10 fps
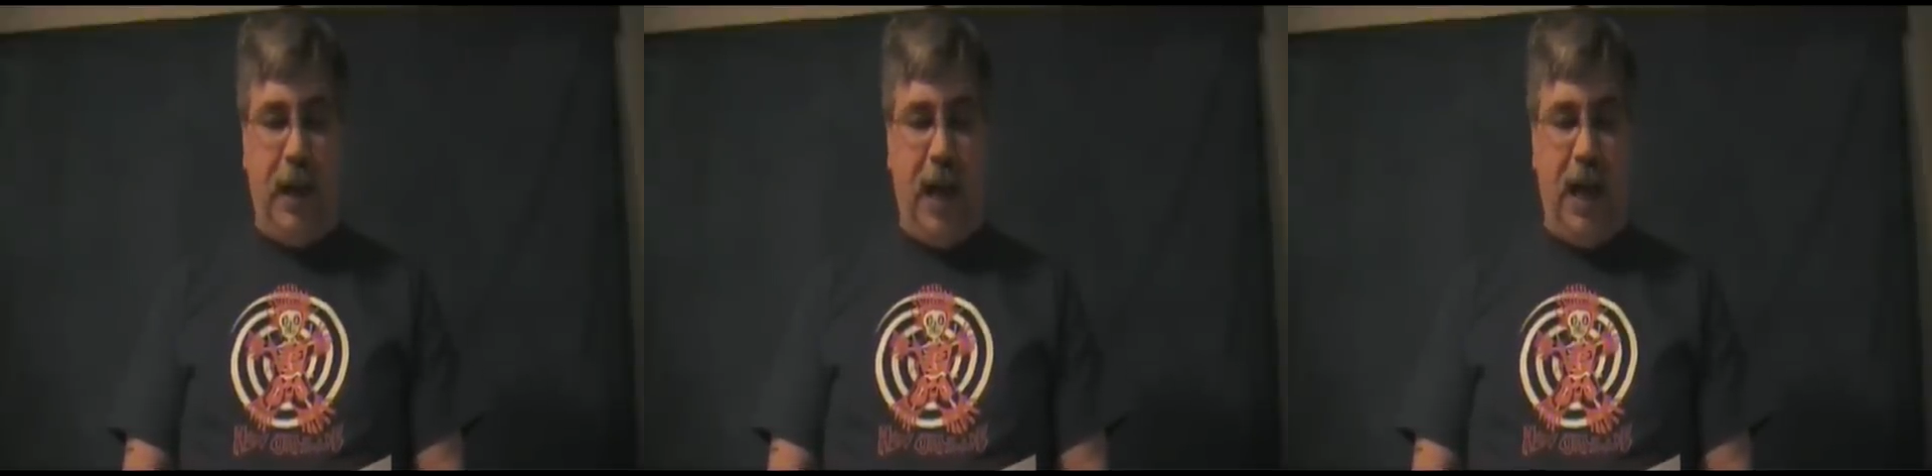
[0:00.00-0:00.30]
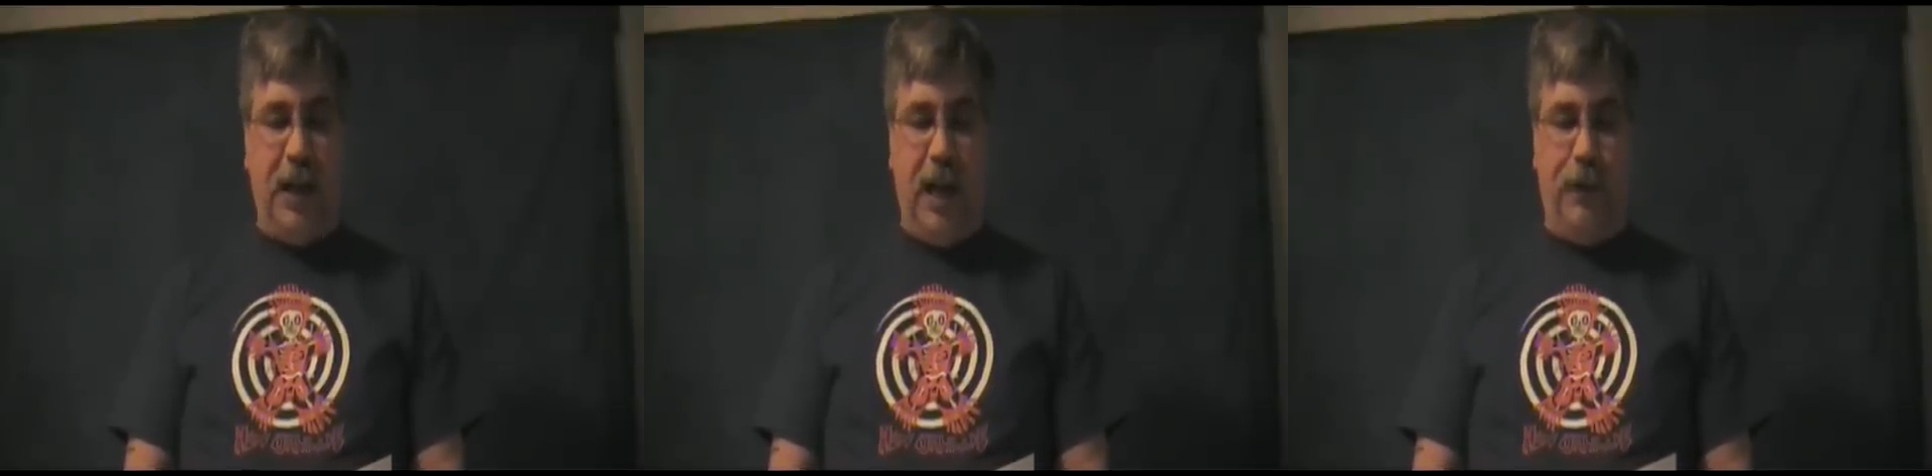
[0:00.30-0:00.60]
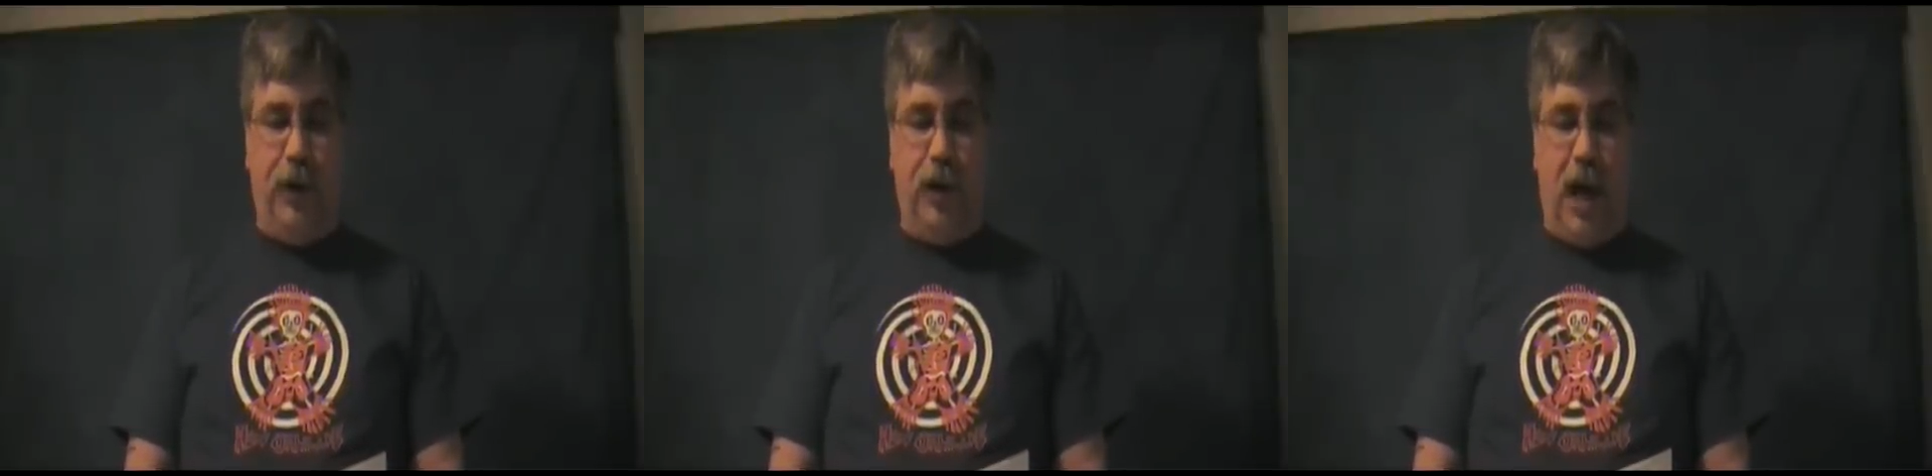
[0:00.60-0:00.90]
contact
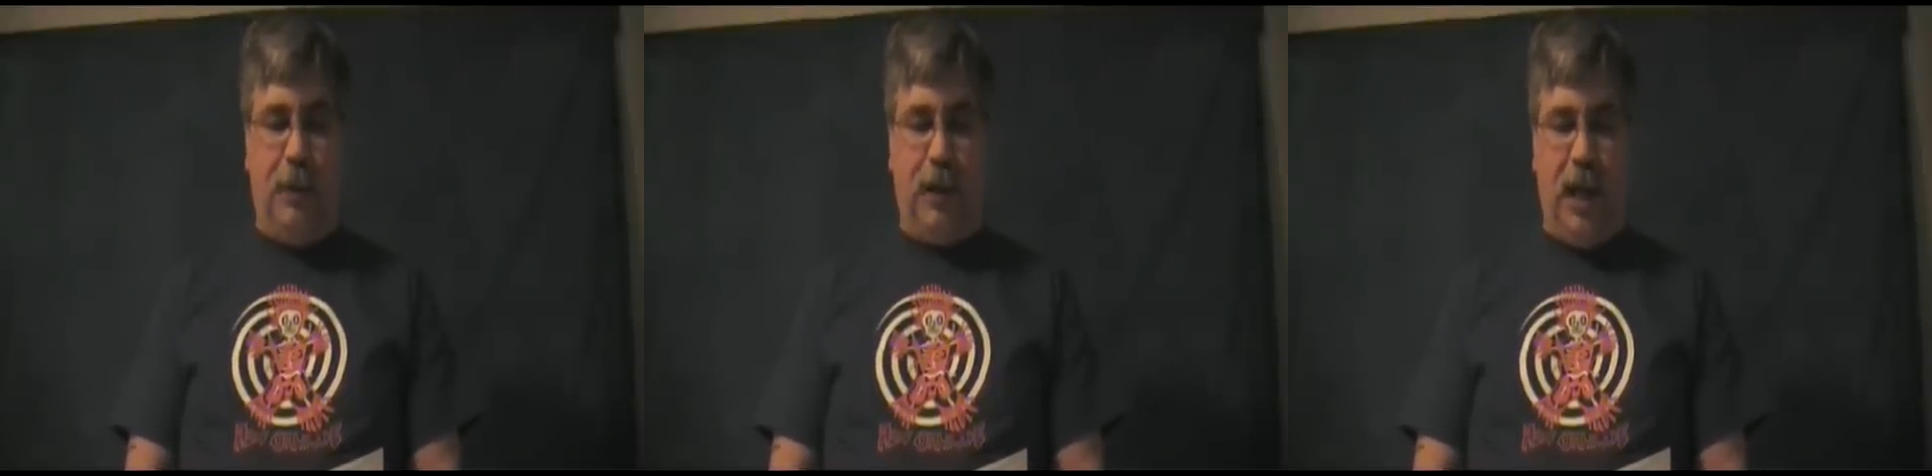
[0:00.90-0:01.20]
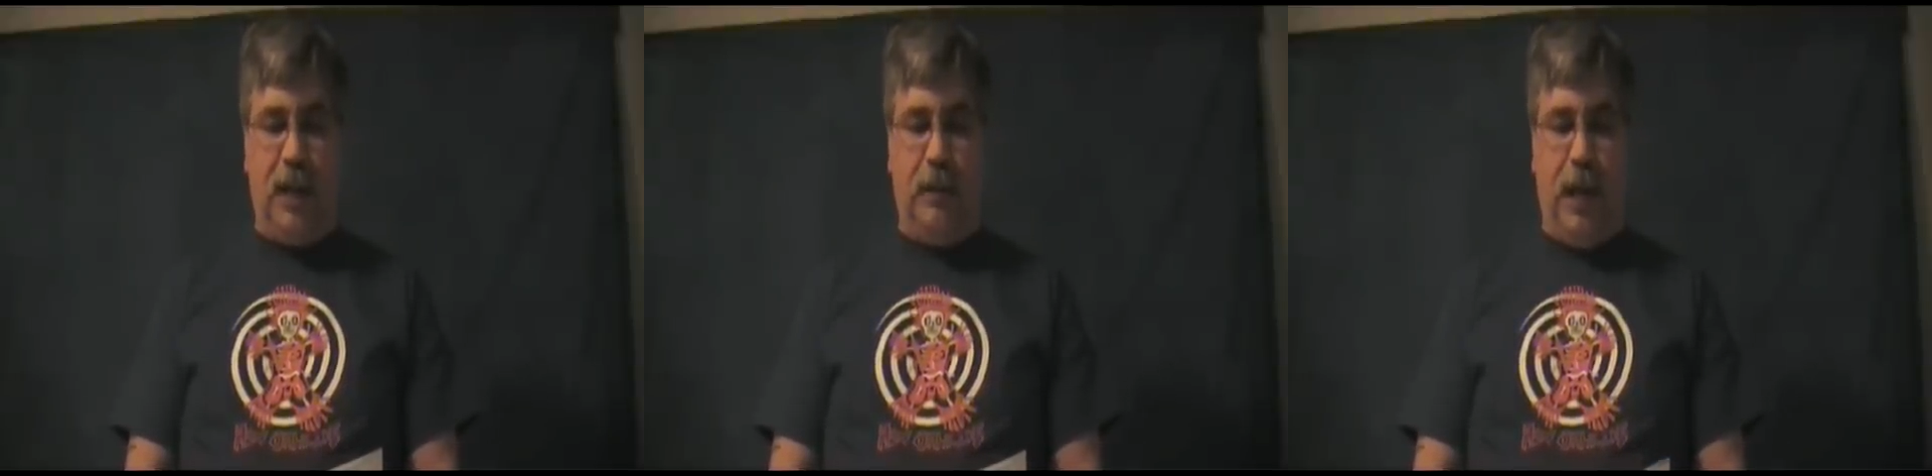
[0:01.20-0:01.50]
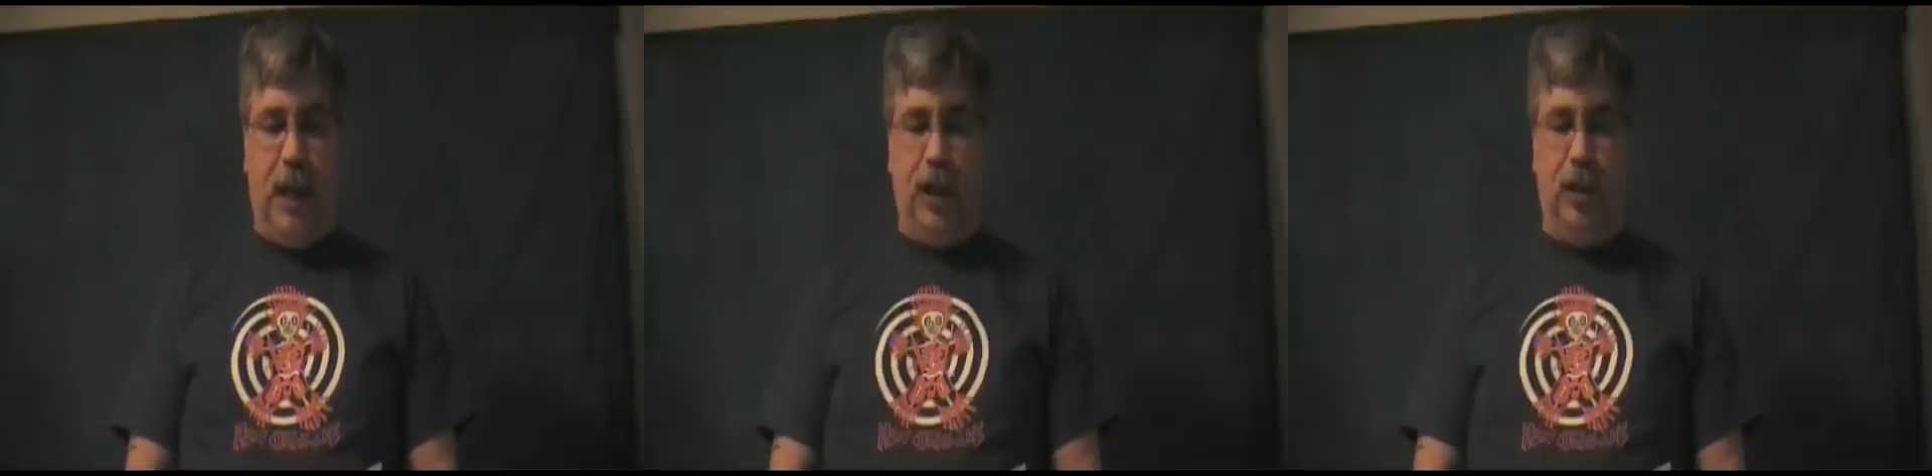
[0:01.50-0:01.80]
for a job class to be
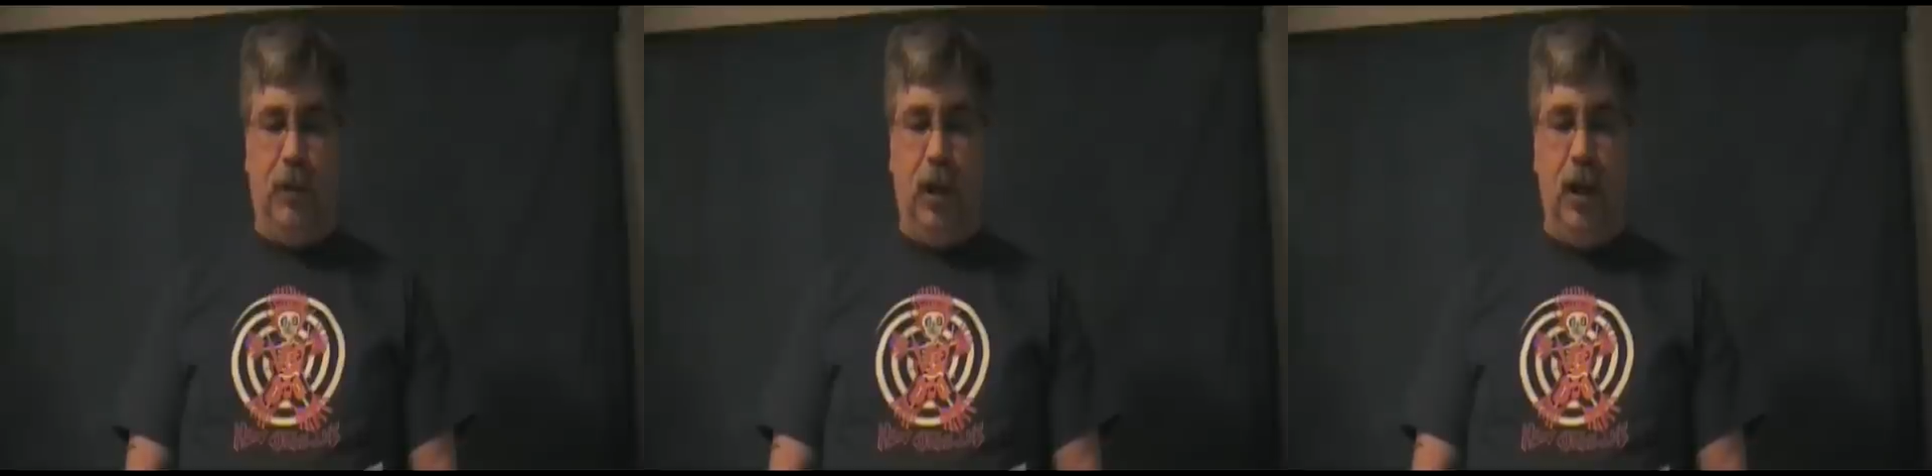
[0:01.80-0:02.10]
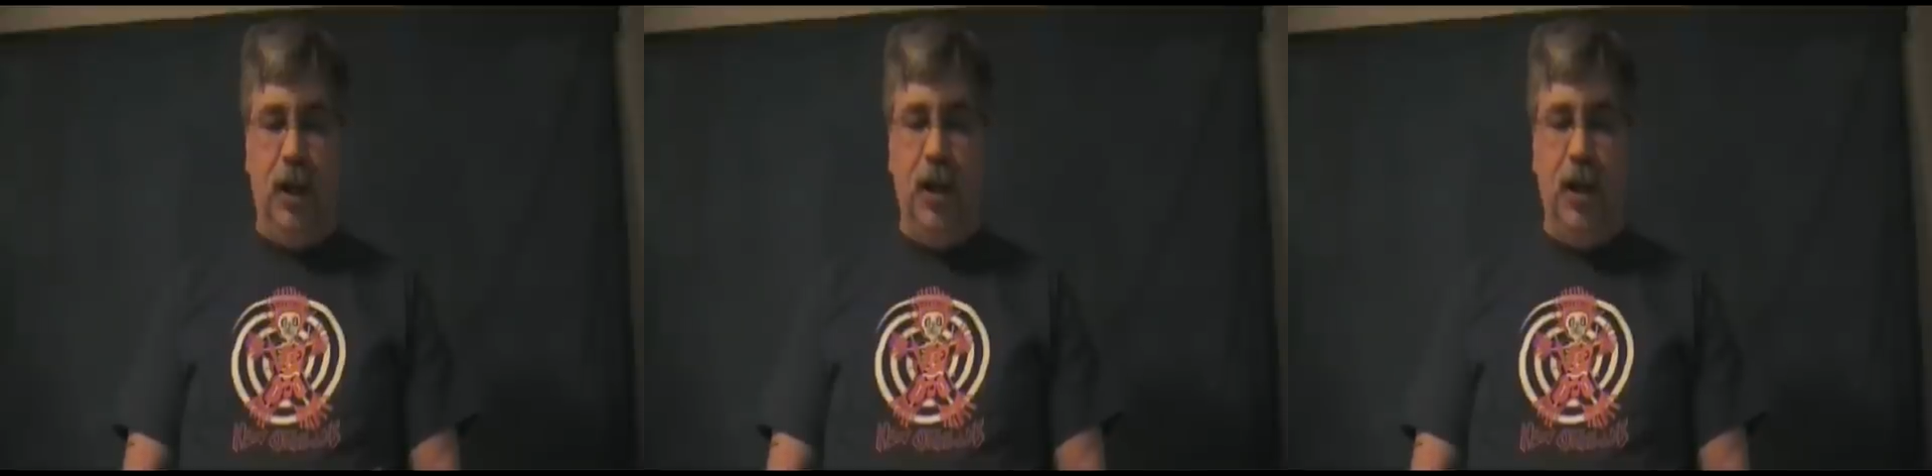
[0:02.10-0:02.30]
eligible.